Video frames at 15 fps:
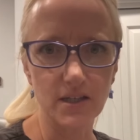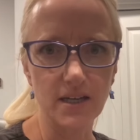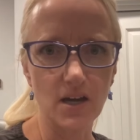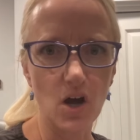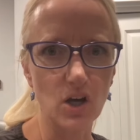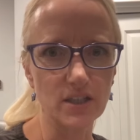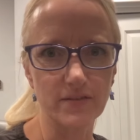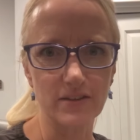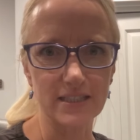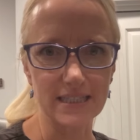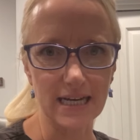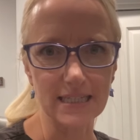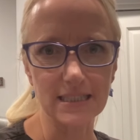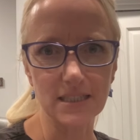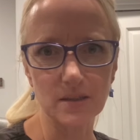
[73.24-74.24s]
all different
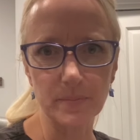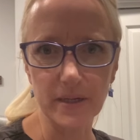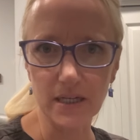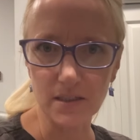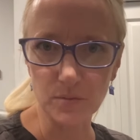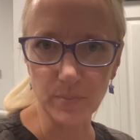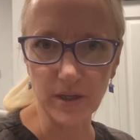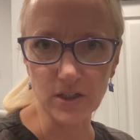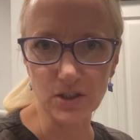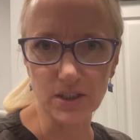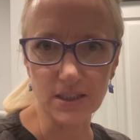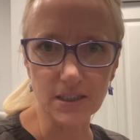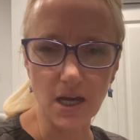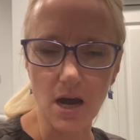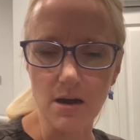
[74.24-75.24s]
sizes because
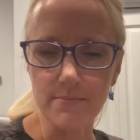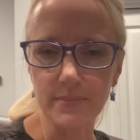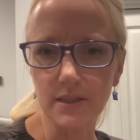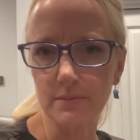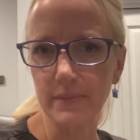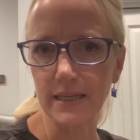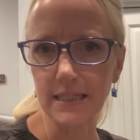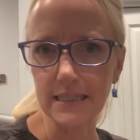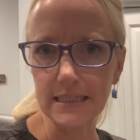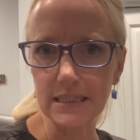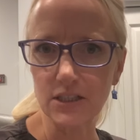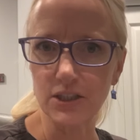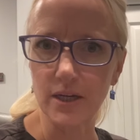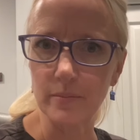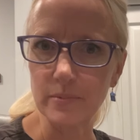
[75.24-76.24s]
patients come in many
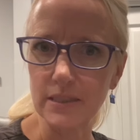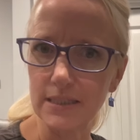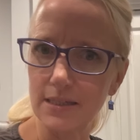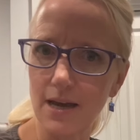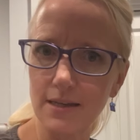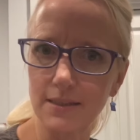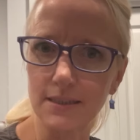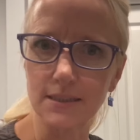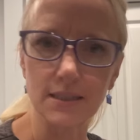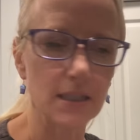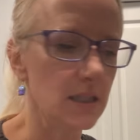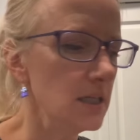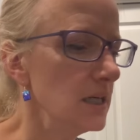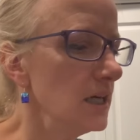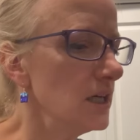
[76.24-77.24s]
shapes and sizes.
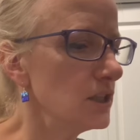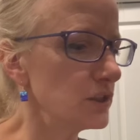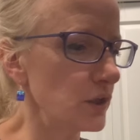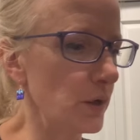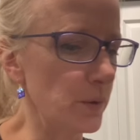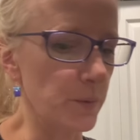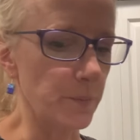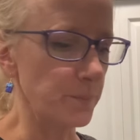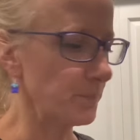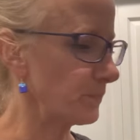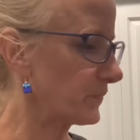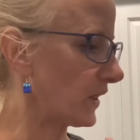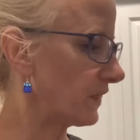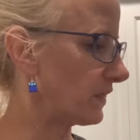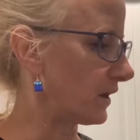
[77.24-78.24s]
So
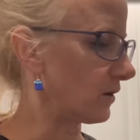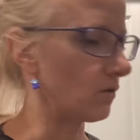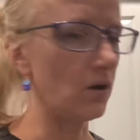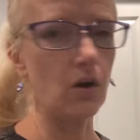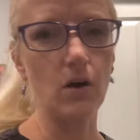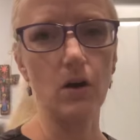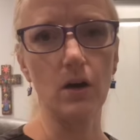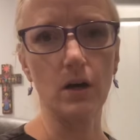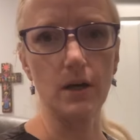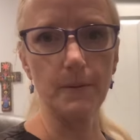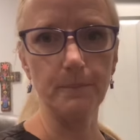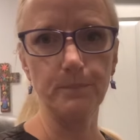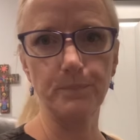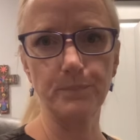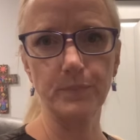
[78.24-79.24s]
there are
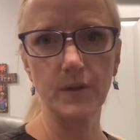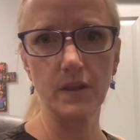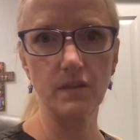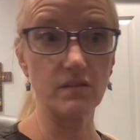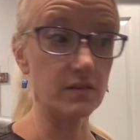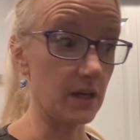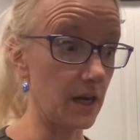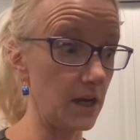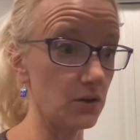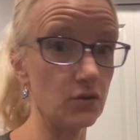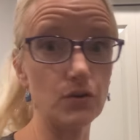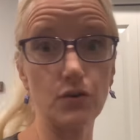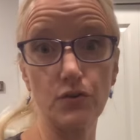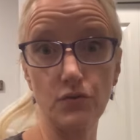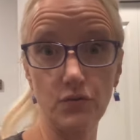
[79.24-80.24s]
the
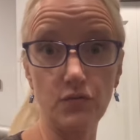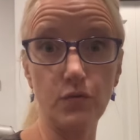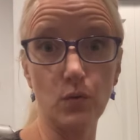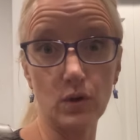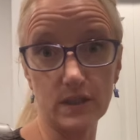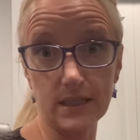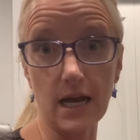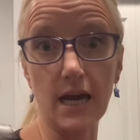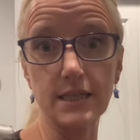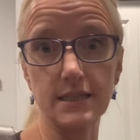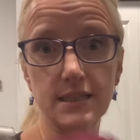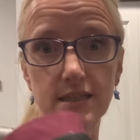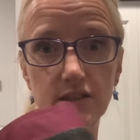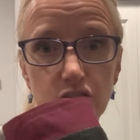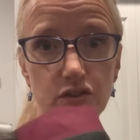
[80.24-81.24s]
standard 4
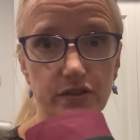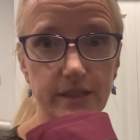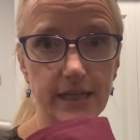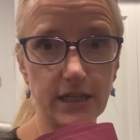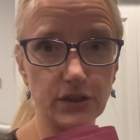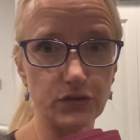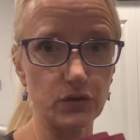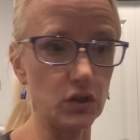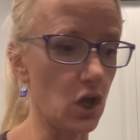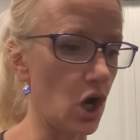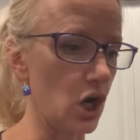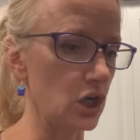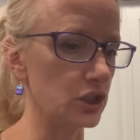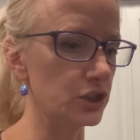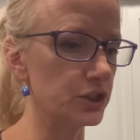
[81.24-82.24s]
sizes. There's an extra
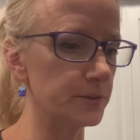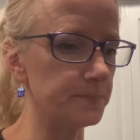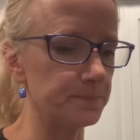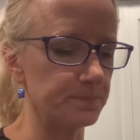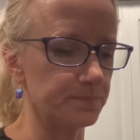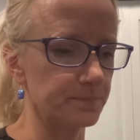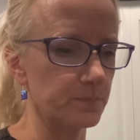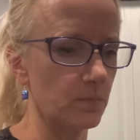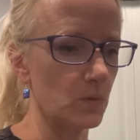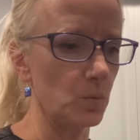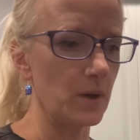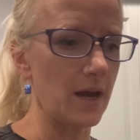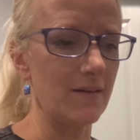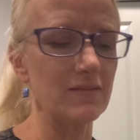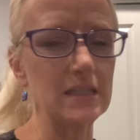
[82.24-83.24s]
large. We
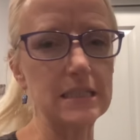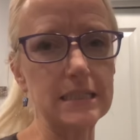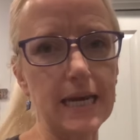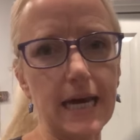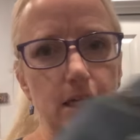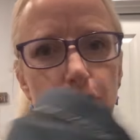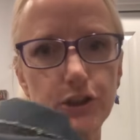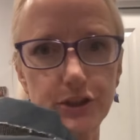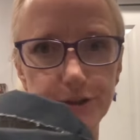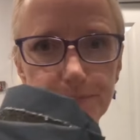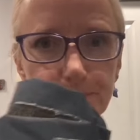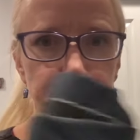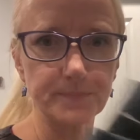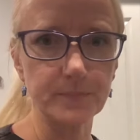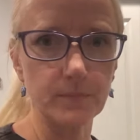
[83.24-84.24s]
have the
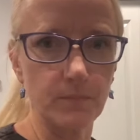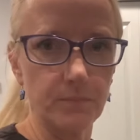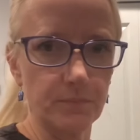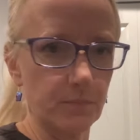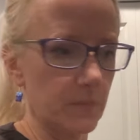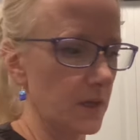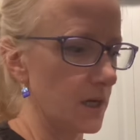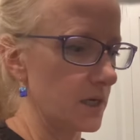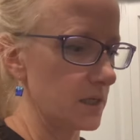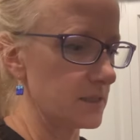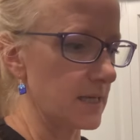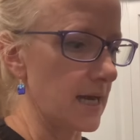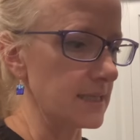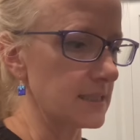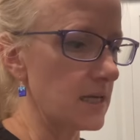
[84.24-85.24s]
standard
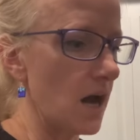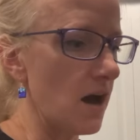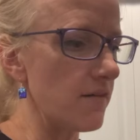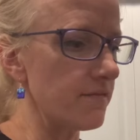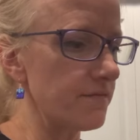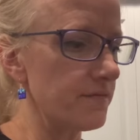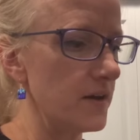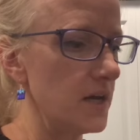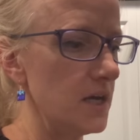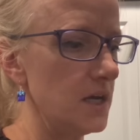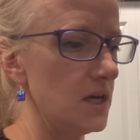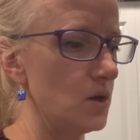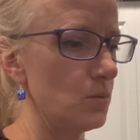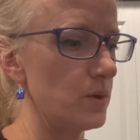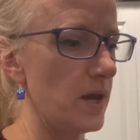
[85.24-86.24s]
size cuff.
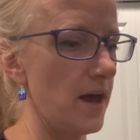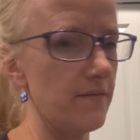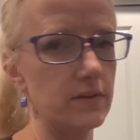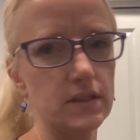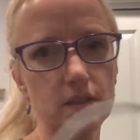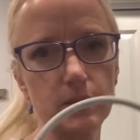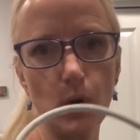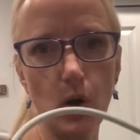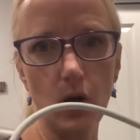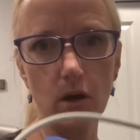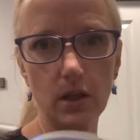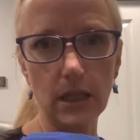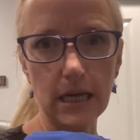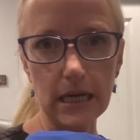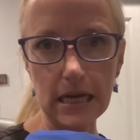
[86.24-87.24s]
We have a
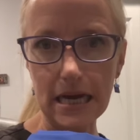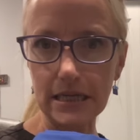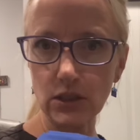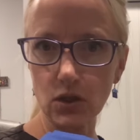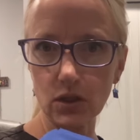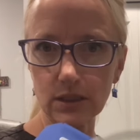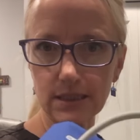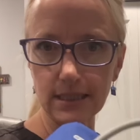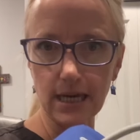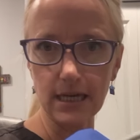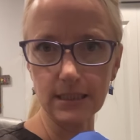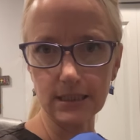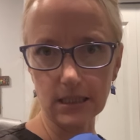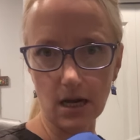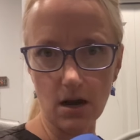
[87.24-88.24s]
small adult
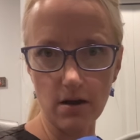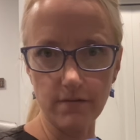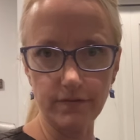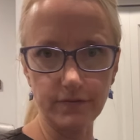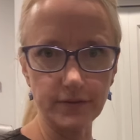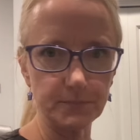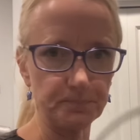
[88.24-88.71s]
size cuff.